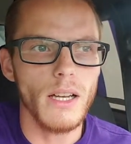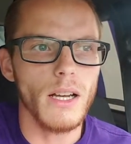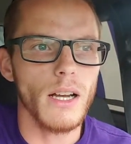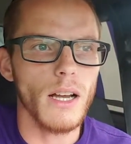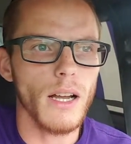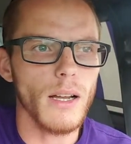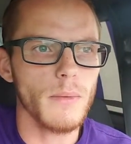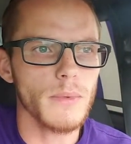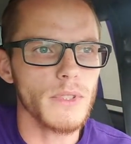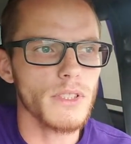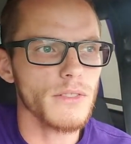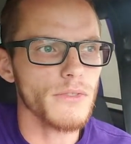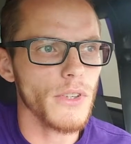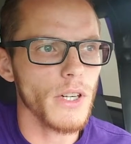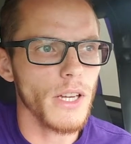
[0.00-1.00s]
It's
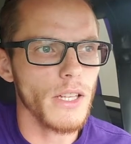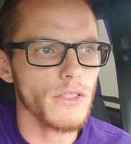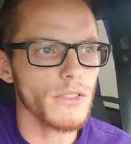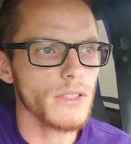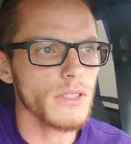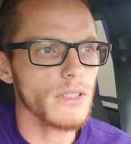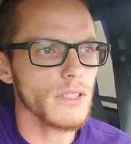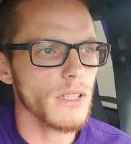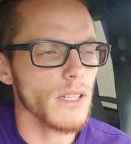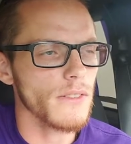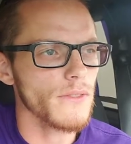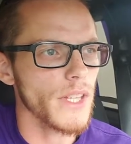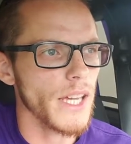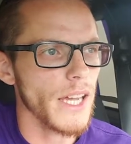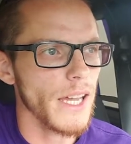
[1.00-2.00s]
the front entrance
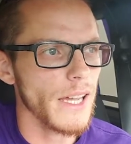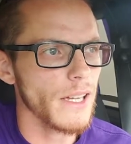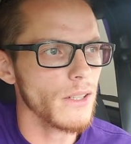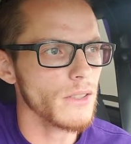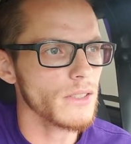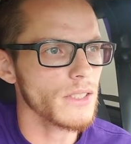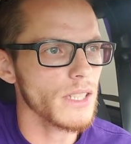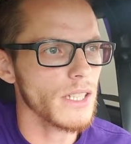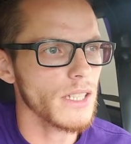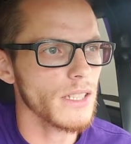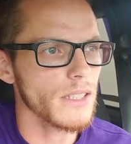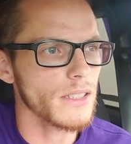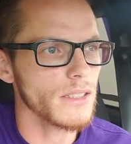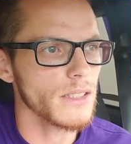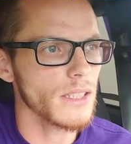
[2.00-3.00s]
of the house,
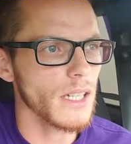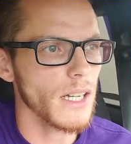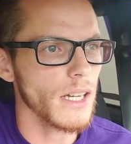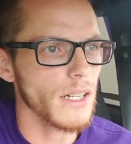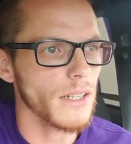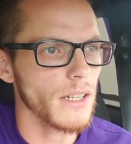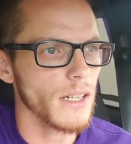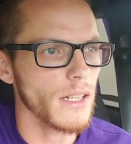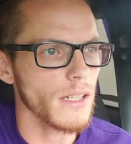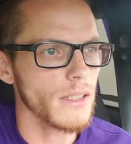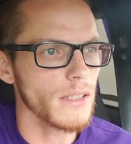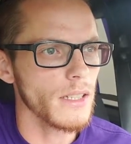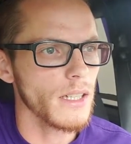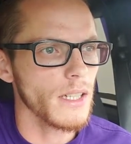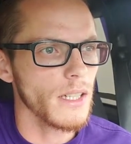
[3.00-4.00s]
and it's
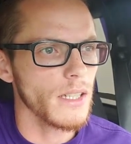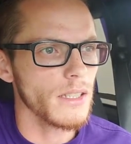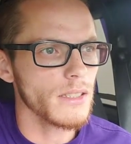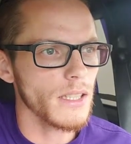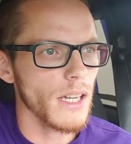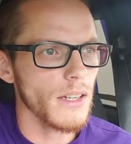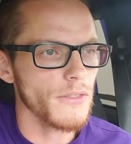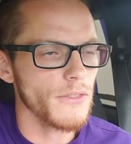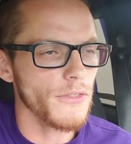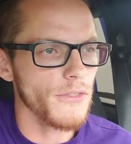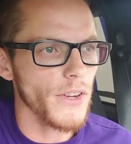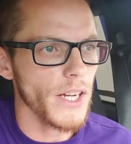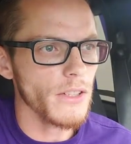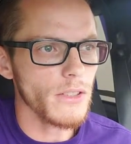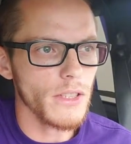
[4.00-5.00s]
got
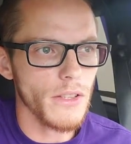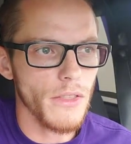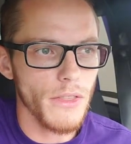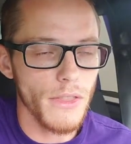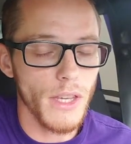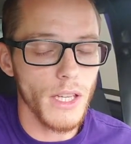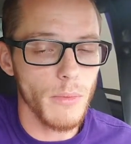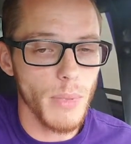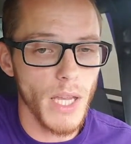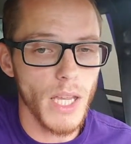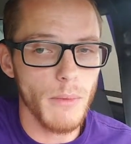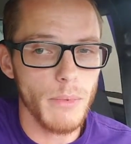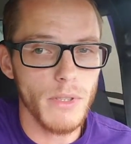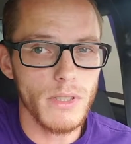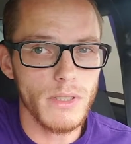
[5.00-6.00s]
fairly thick
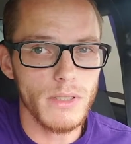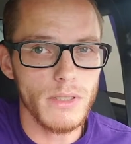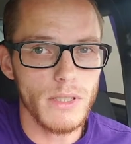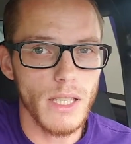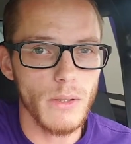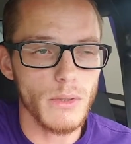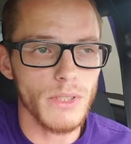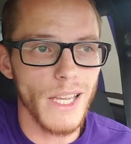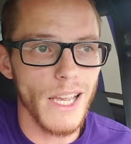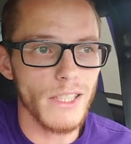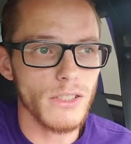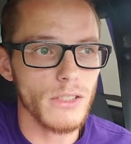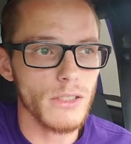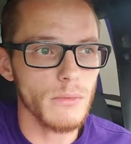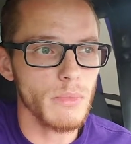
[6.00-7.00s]
paper that was
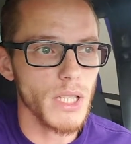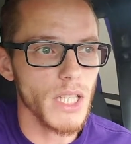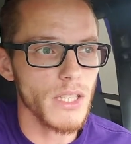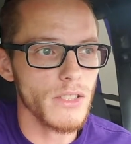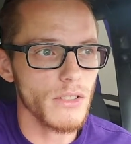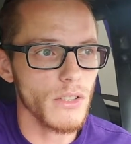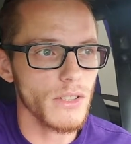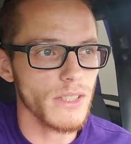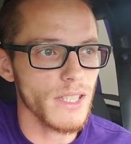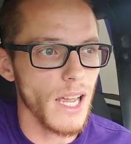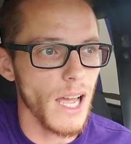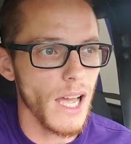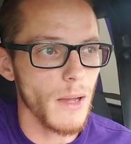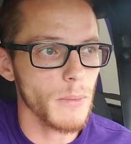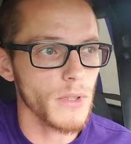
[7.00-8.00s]
actually placed on
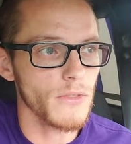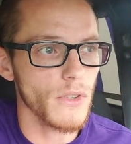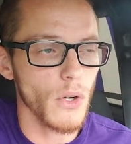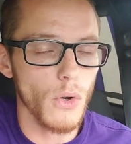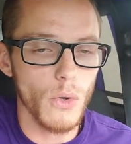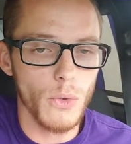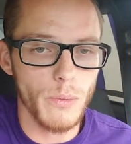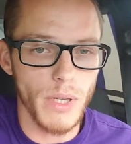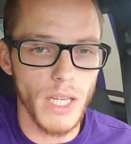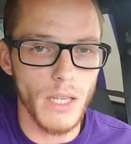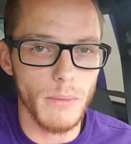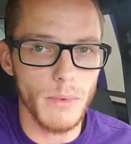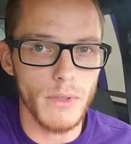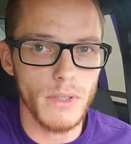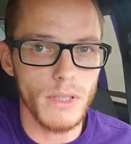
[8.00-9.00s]
top of old
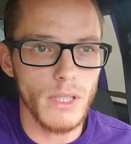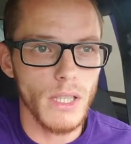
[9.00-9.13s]
paper.